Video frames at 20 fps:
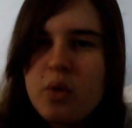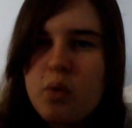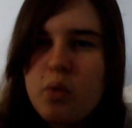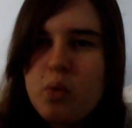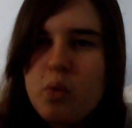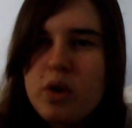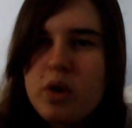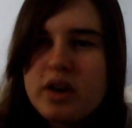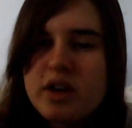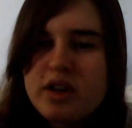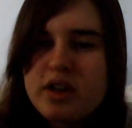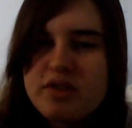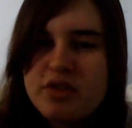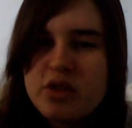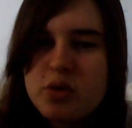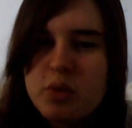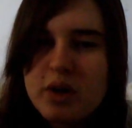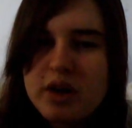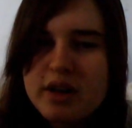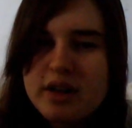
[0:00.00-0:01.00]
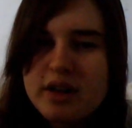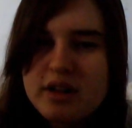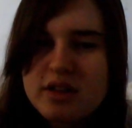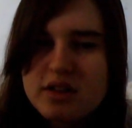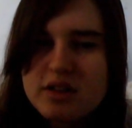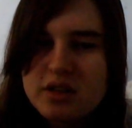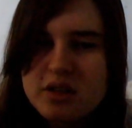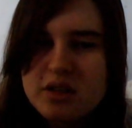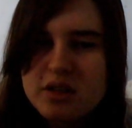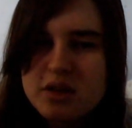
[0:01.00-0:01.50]
what if you want to
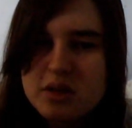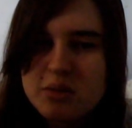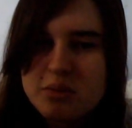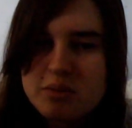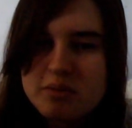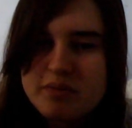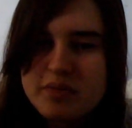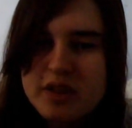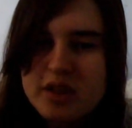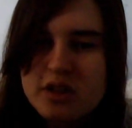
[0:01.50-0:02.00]
get some